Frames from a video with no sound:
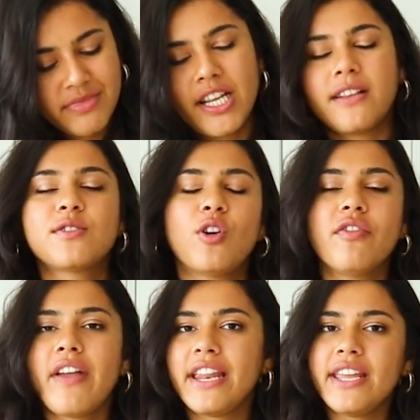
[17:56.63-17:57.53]
dust
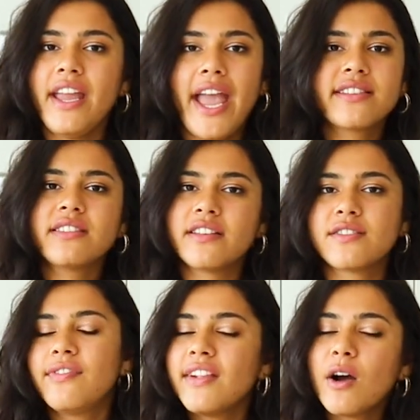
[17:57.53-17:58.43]
off any
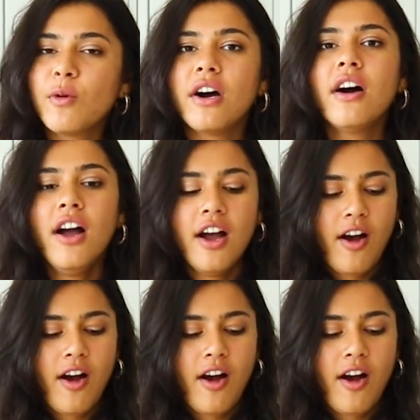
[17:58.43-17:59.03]
excess flour